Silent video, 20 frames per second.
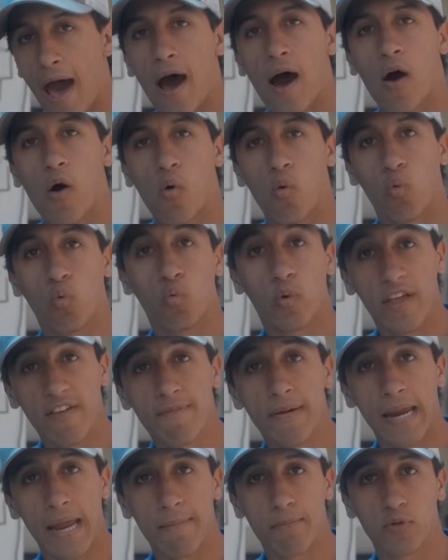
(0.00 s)
how
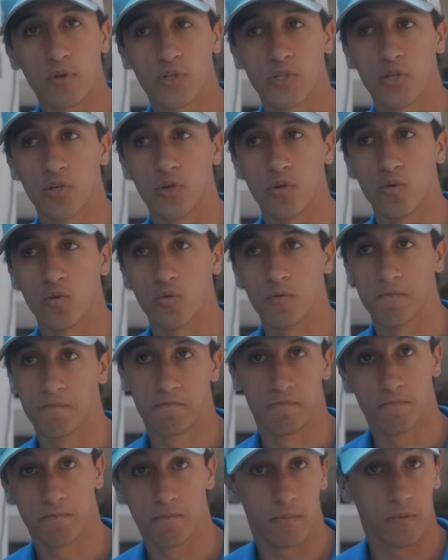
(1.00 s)
we've been able to
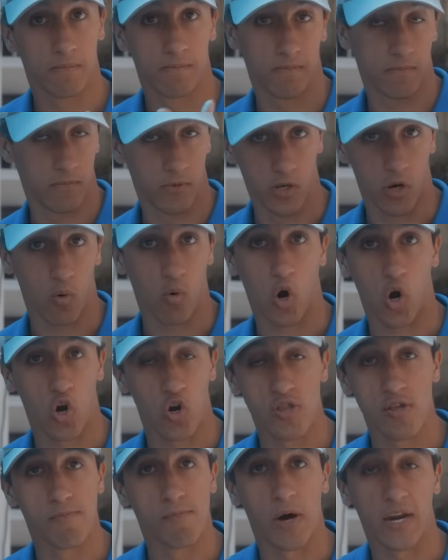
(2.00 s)

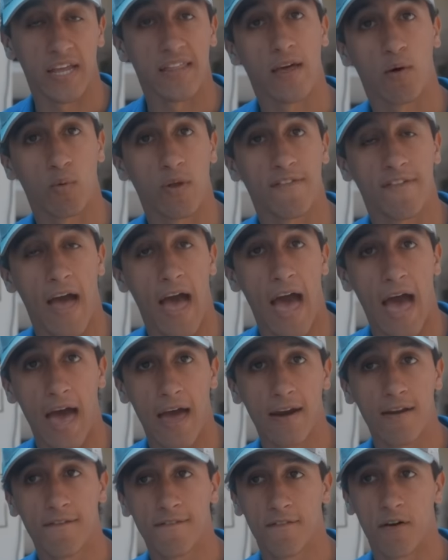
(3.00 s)
earn the money that we've
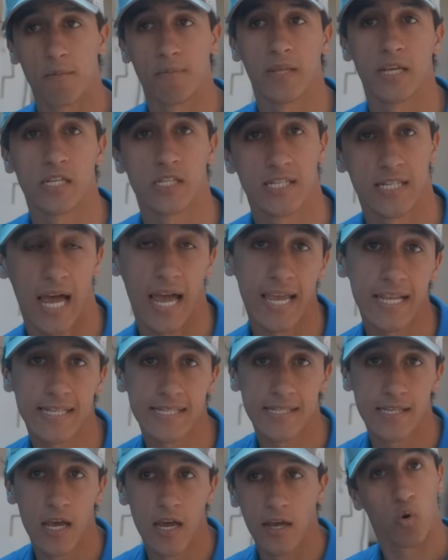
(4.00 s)
had from these
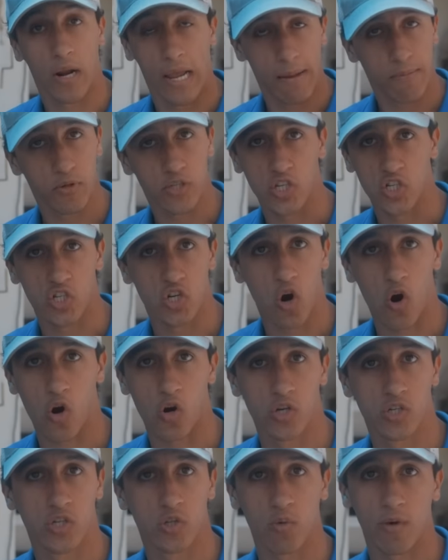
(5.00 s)
sites. We're able to
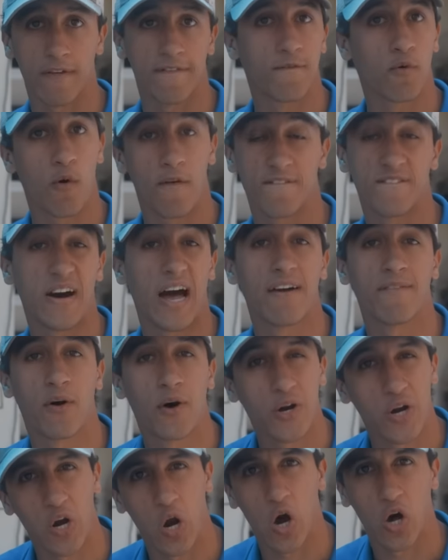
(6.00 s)
charge $300, $400,
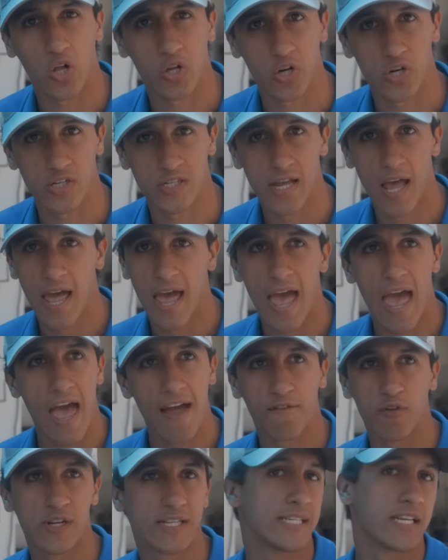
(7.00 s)
$500
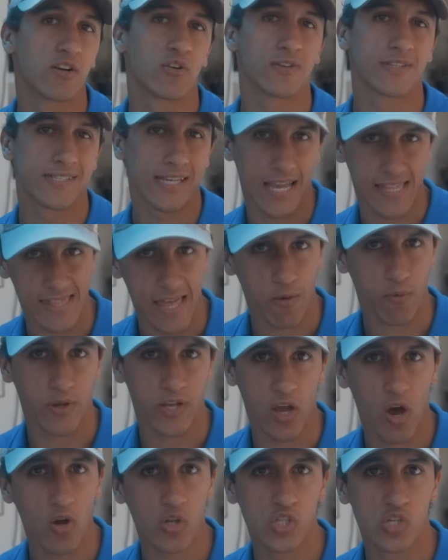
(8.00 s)
every single site that we
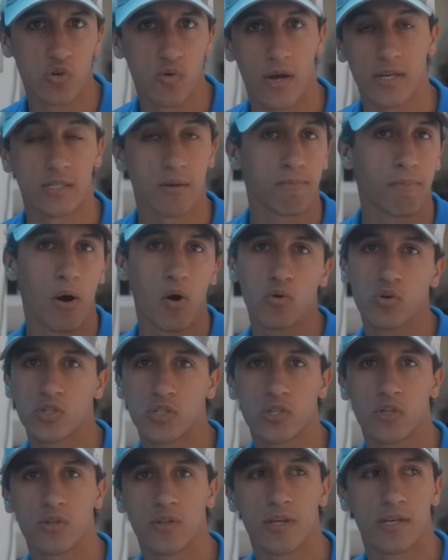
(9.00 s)
go to, as
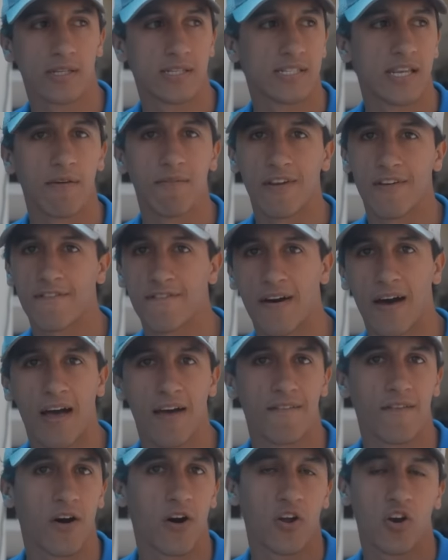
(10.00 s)
opposed to the
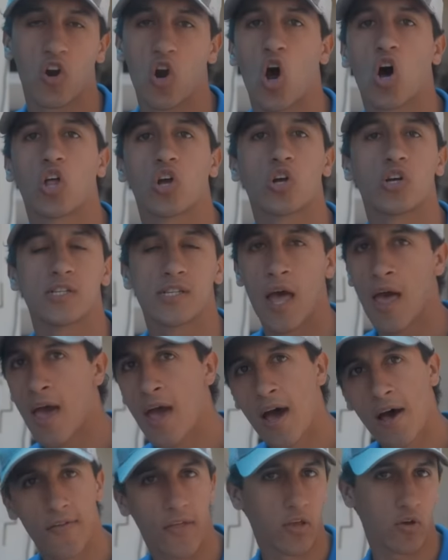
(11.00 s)
$75,
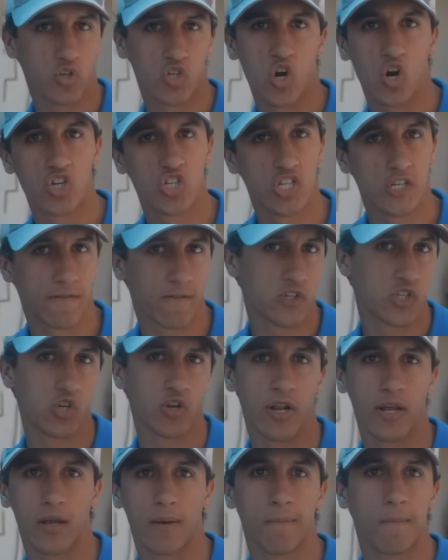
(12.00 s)
$100 that you'll charge just for
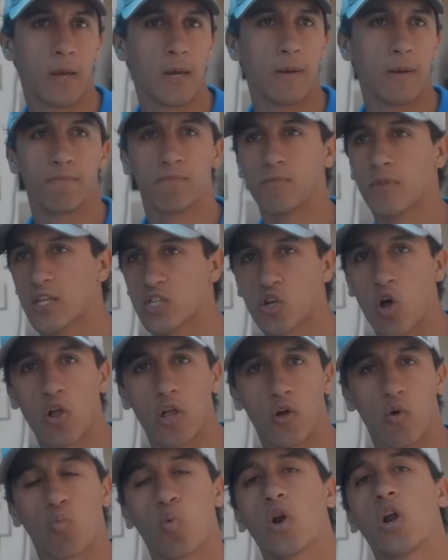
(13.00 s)
shooting, let's
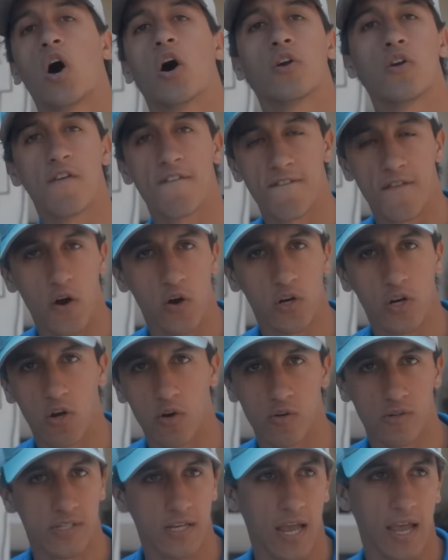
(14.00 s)
call it 100
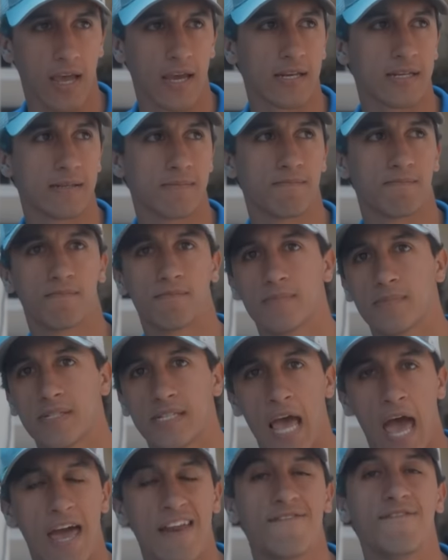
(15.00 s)
photos and
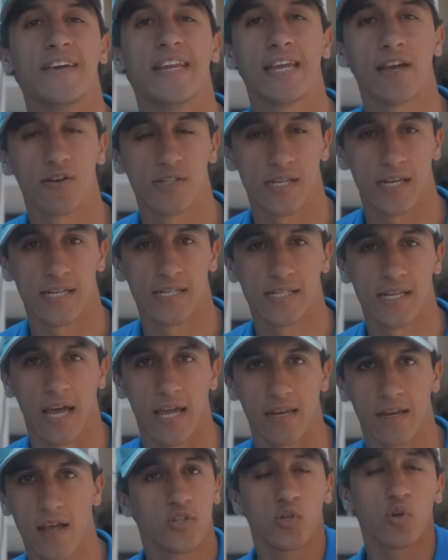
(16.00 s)
10 videos at a
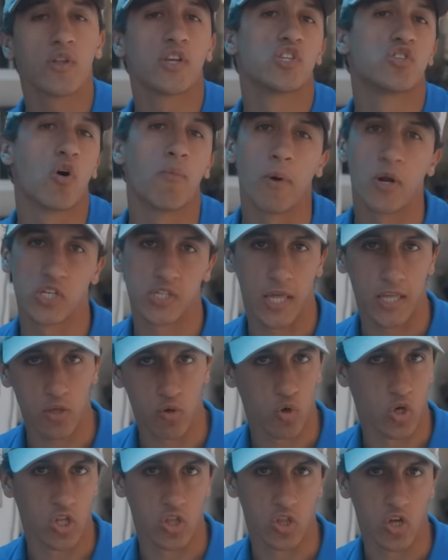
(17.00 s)
site. There's only so much that
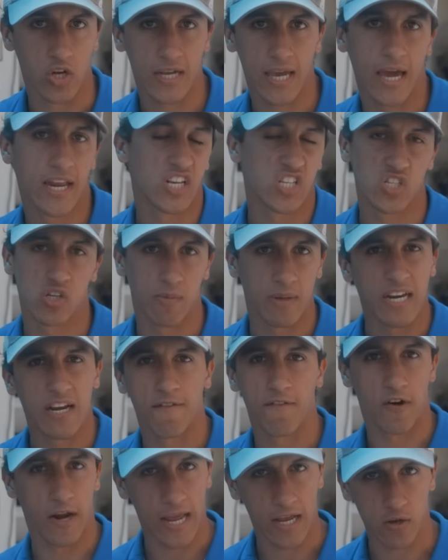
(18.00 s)
you can look at and so many
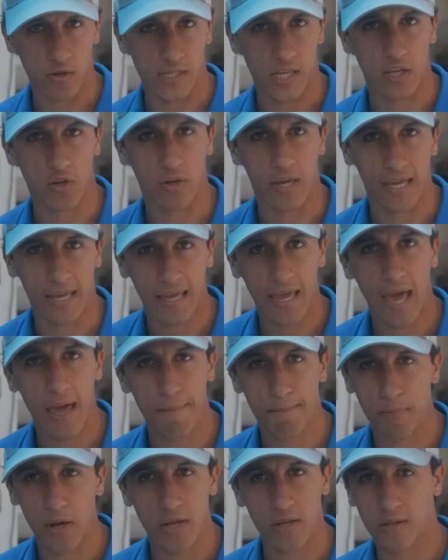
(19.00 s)
different angles that you can
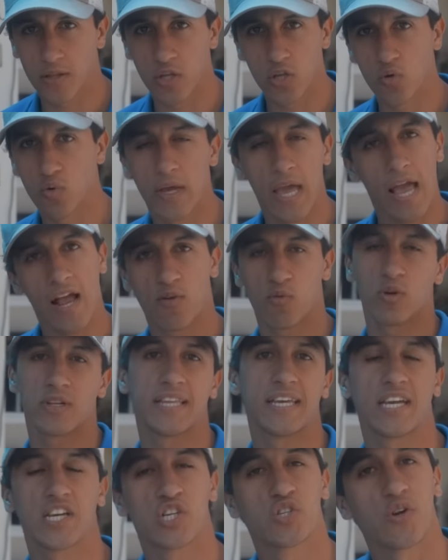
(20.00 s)
get, but you can't
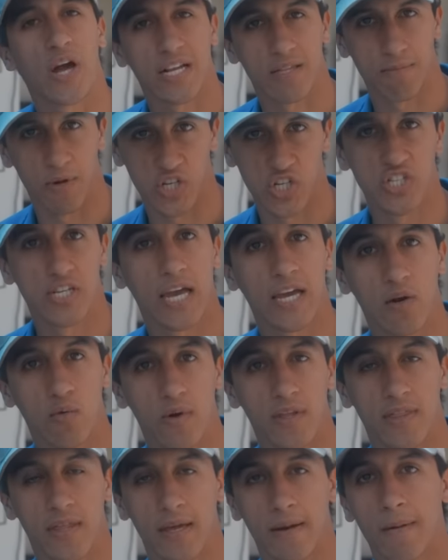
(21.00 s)
really extract much data
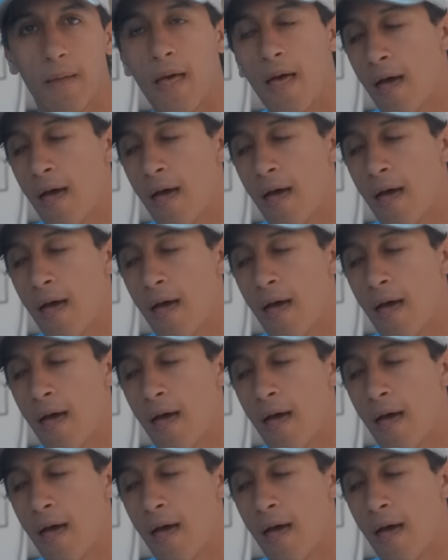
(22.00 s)
with it.